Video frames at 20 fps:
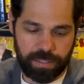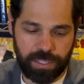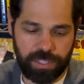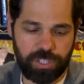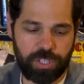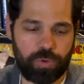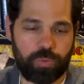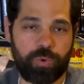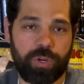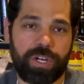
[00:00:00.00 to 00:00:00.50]

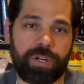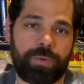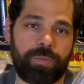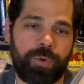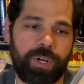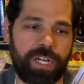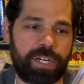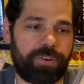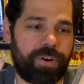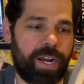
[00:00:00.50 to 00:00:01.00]
These are
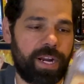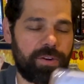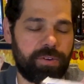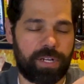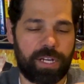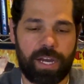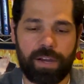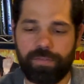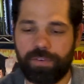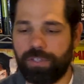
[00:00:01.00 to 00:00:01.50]
Reed Crandall
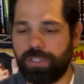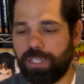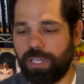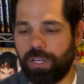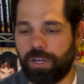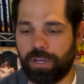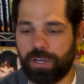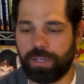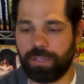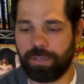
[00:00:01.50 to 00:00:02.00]
covers and
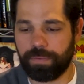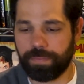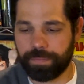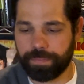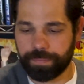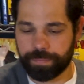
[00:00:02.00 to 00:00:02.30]
art.